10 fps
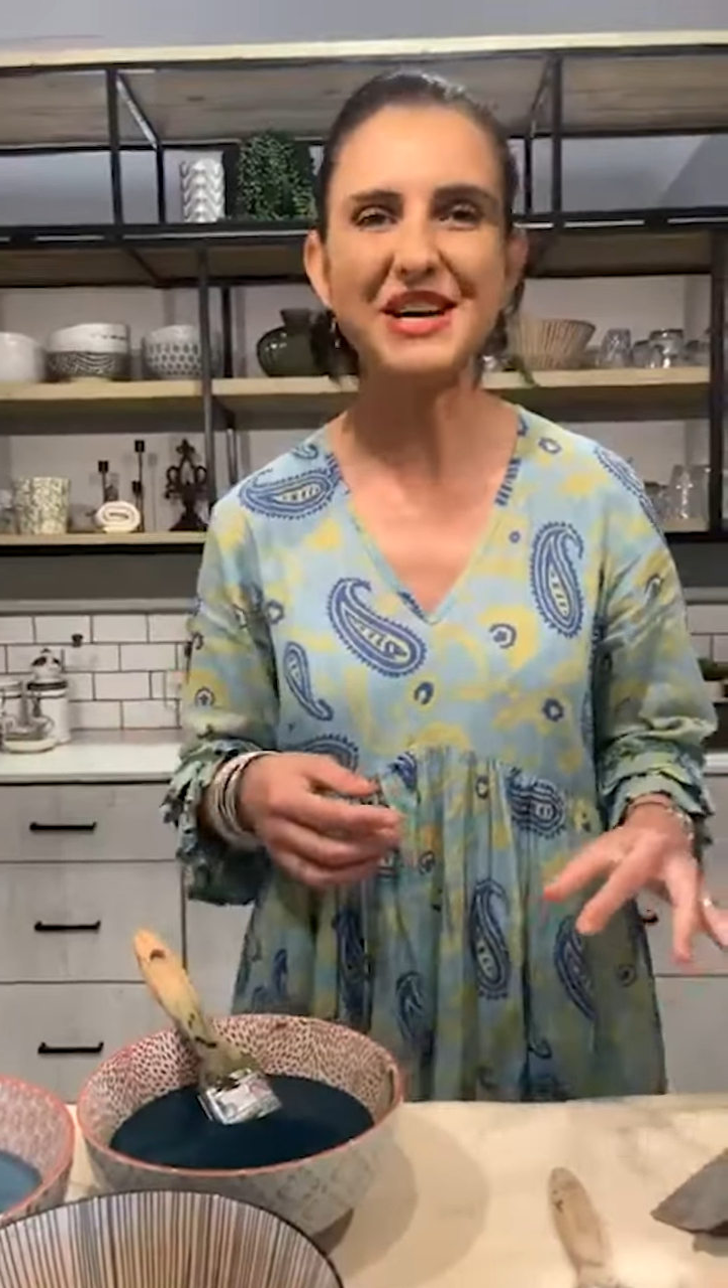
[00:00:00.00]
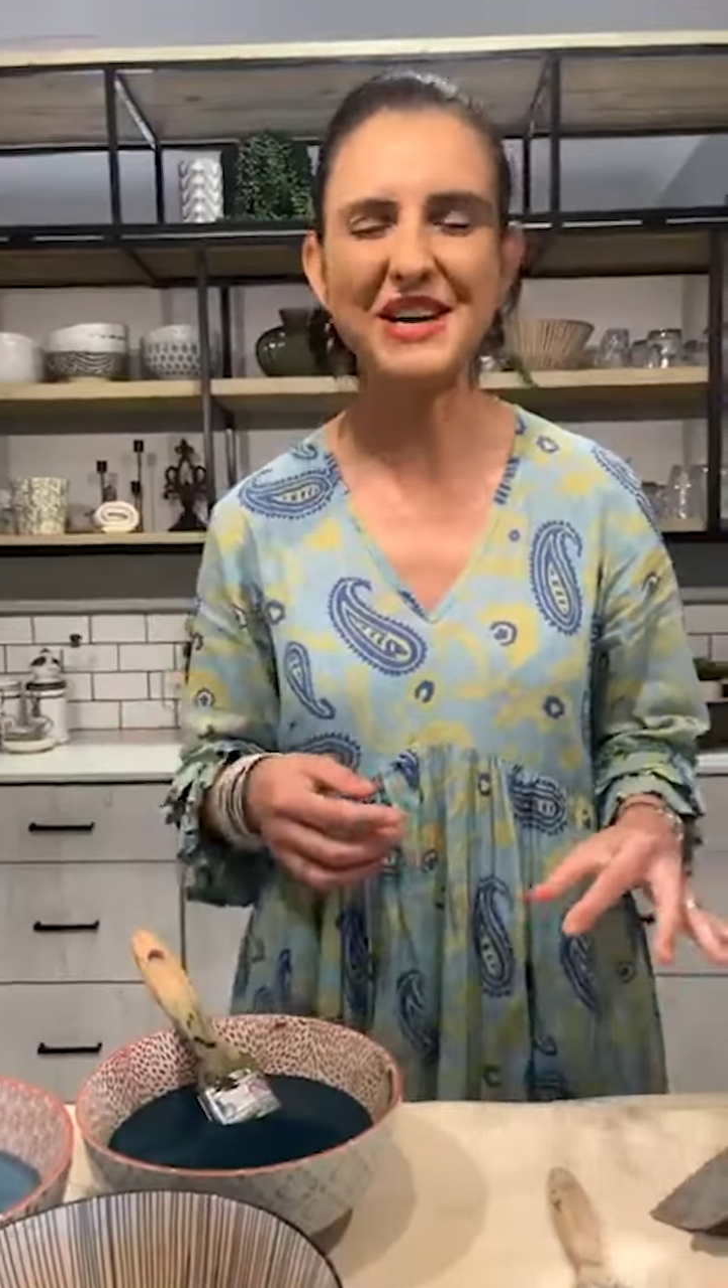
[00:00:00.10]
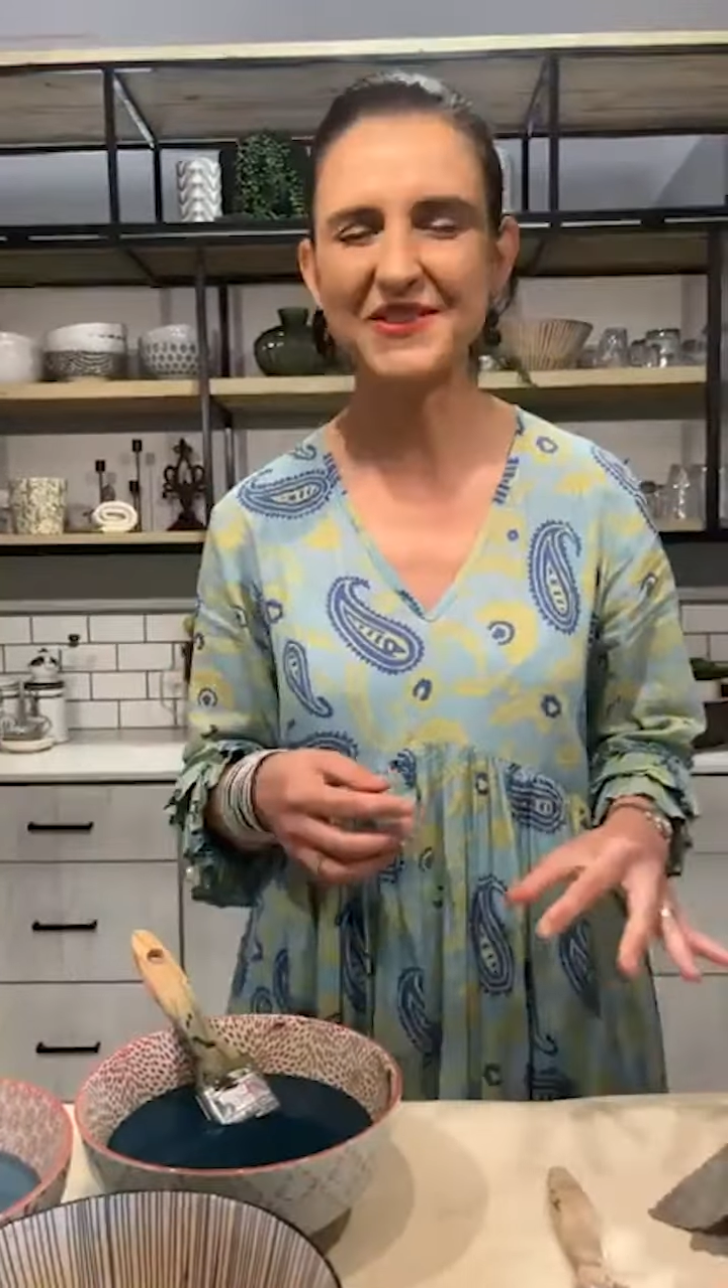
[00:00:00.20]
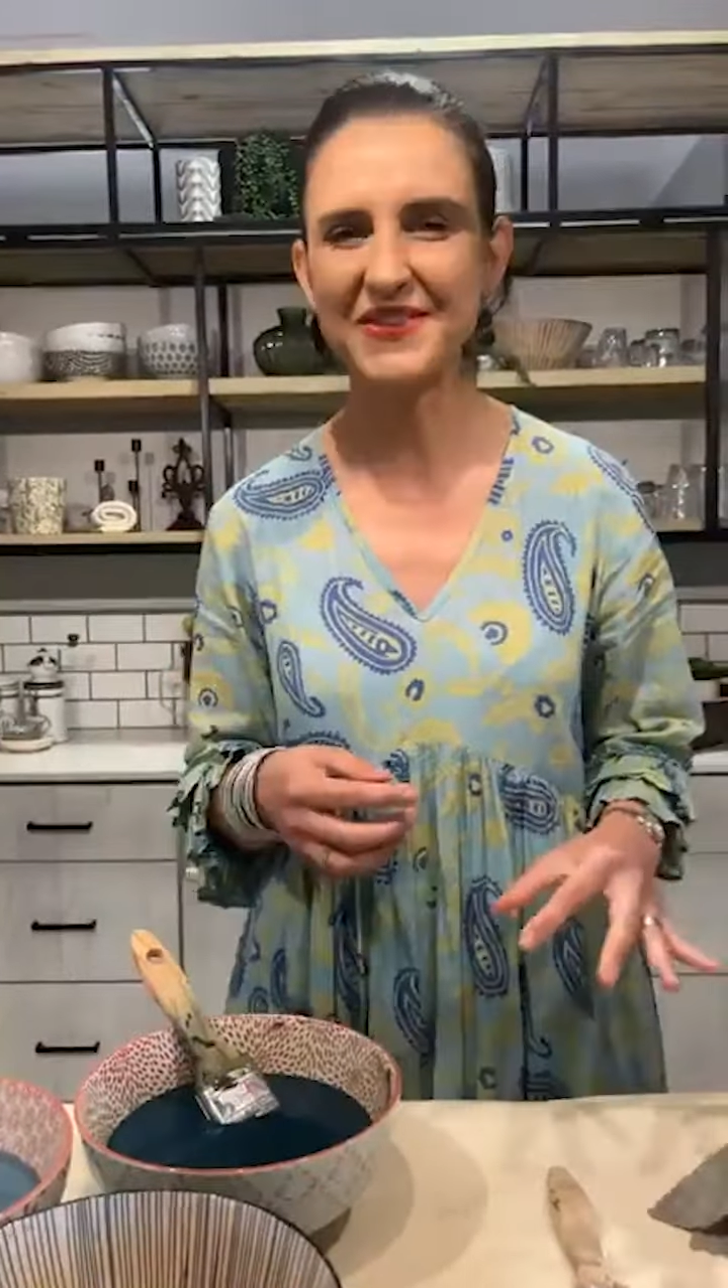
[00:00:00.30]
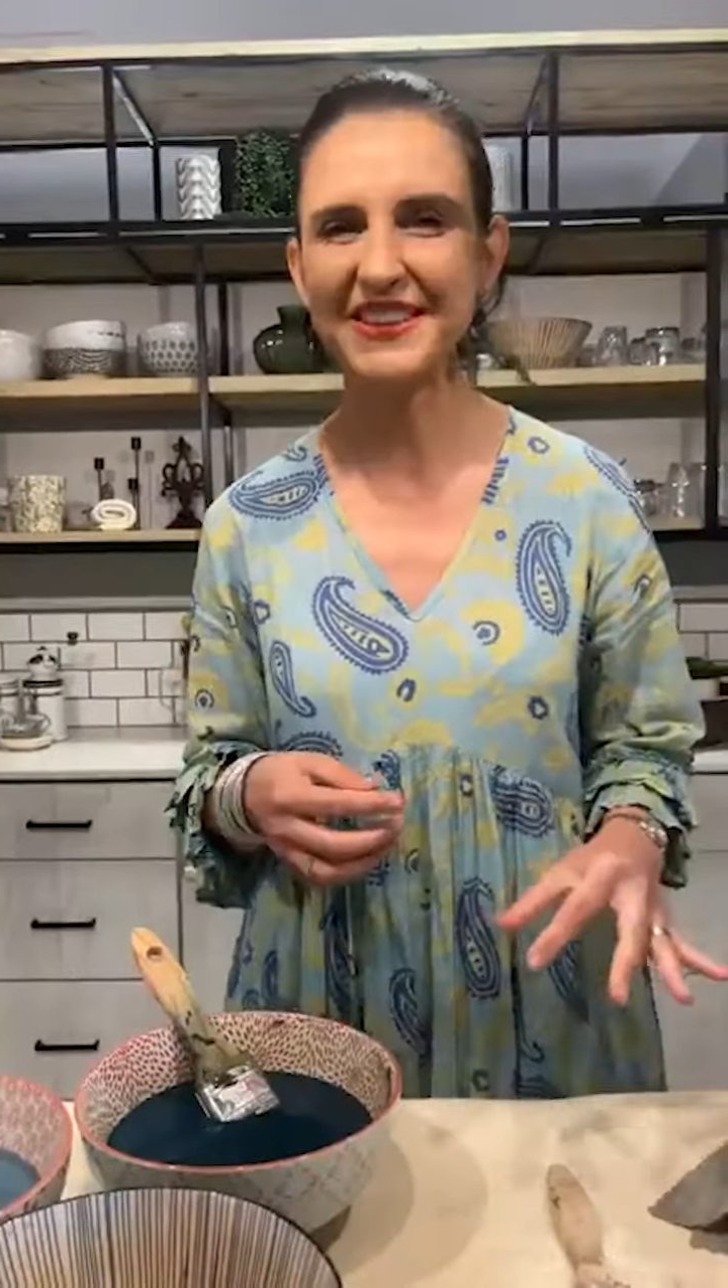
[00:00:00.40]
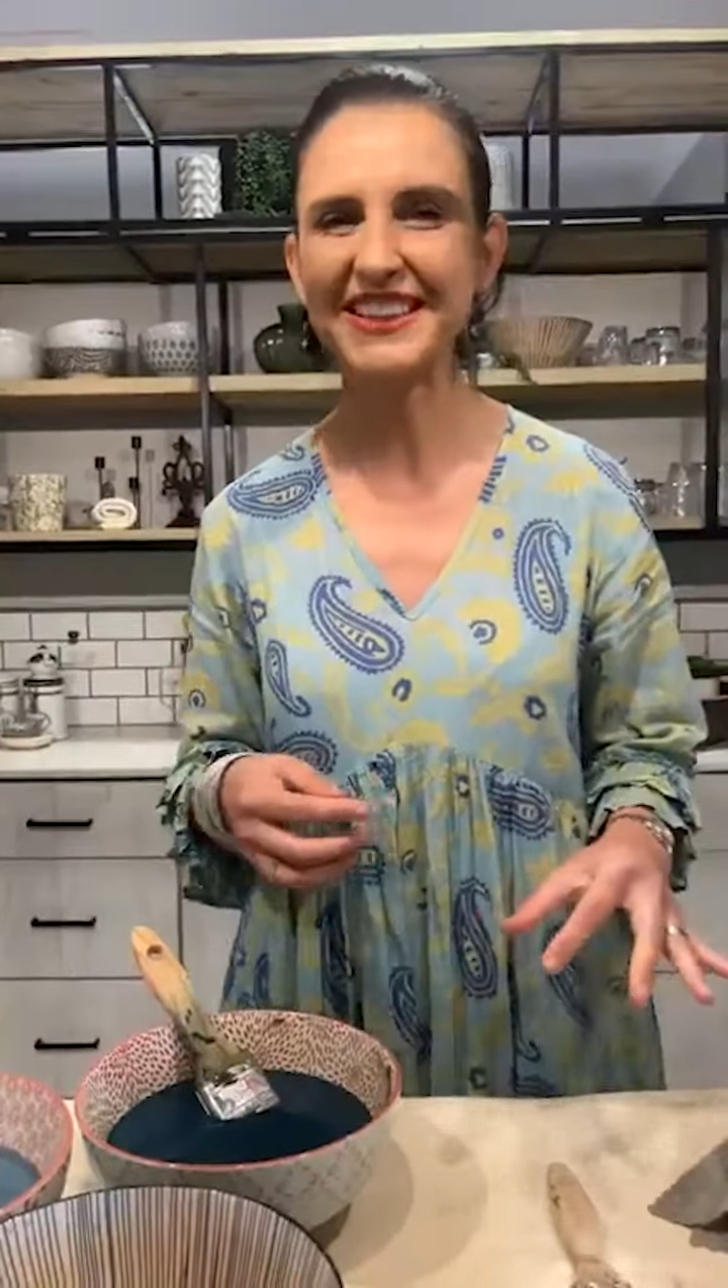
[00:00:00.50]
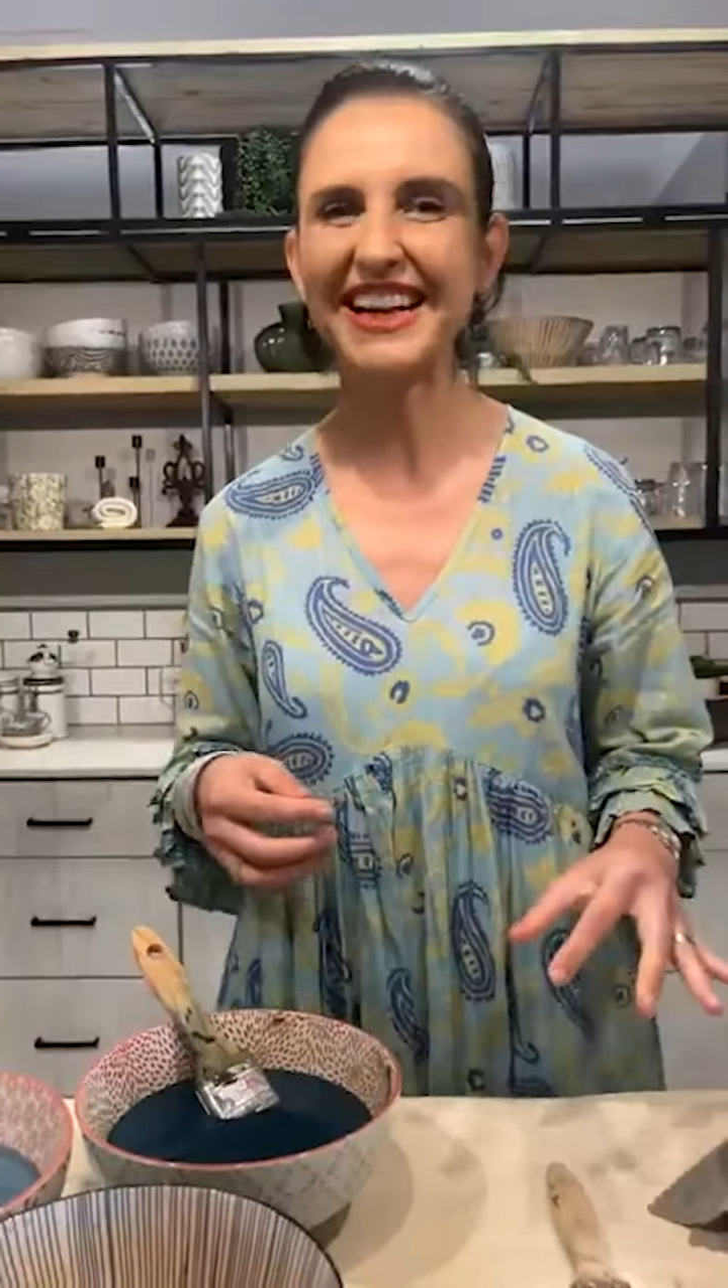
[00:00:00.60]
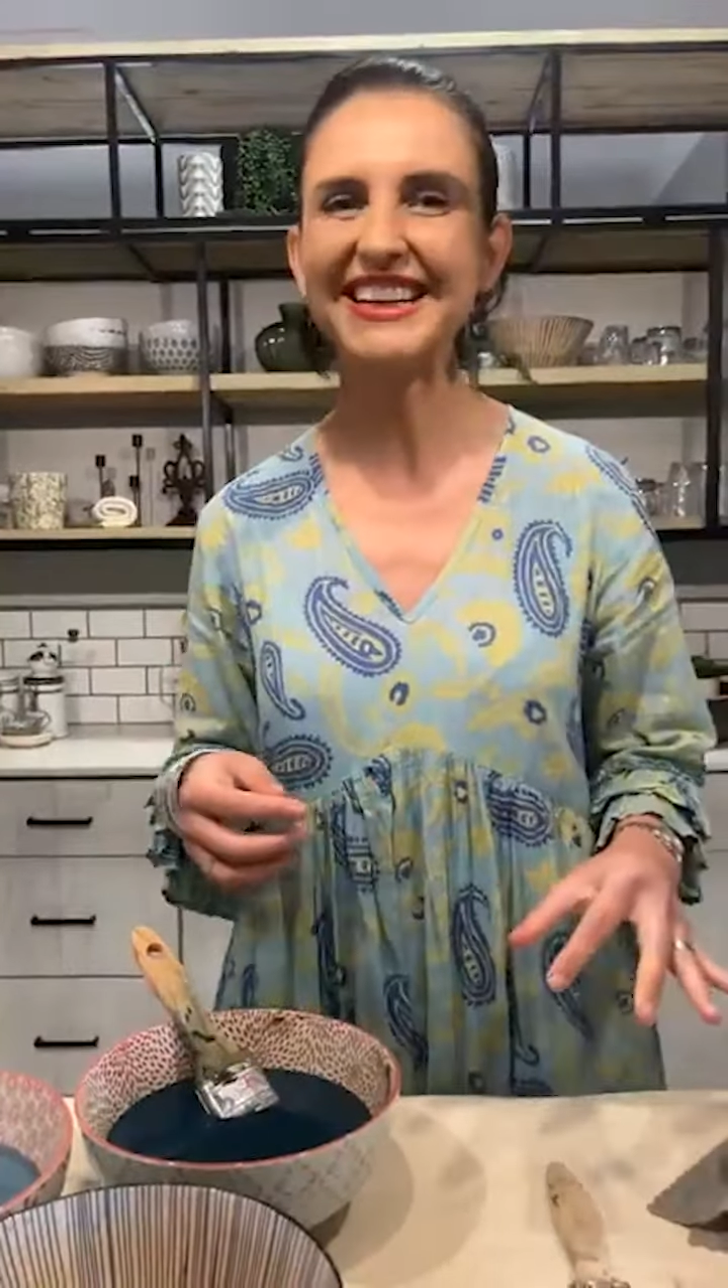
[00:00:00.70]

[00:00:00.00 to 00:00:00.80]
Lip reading: Joburg